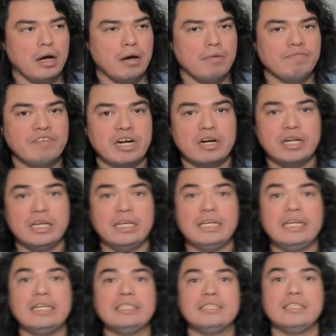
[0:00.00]
very
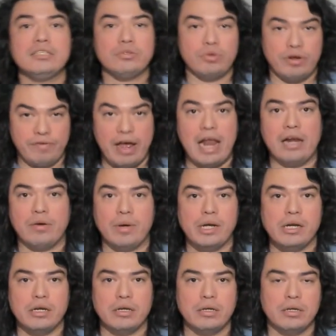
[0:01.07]
easy to evaluate
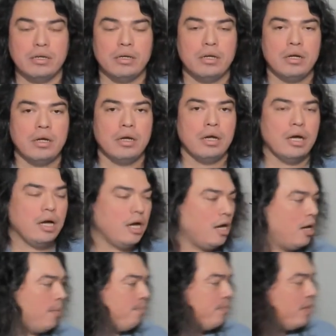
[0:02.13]

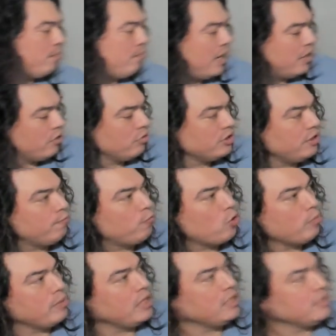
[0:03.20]
by using formulas